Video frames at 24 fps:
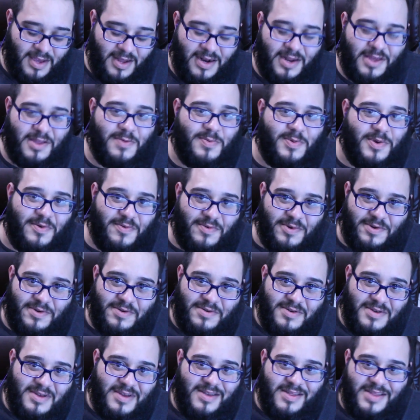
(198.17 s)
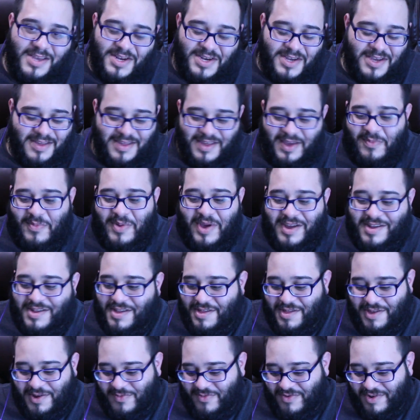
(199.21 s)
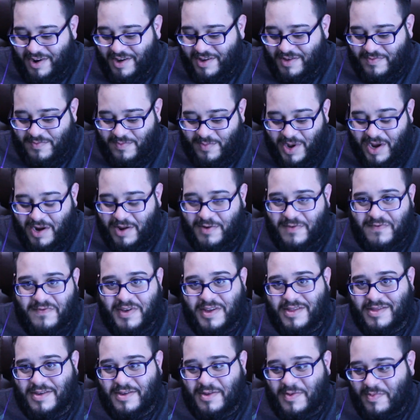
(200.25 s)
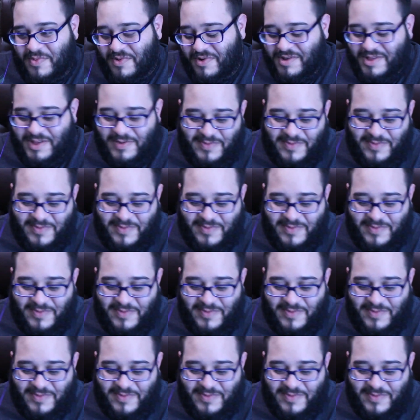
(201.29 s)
Let's be real. They should stop acting surprised by Luffy at this point.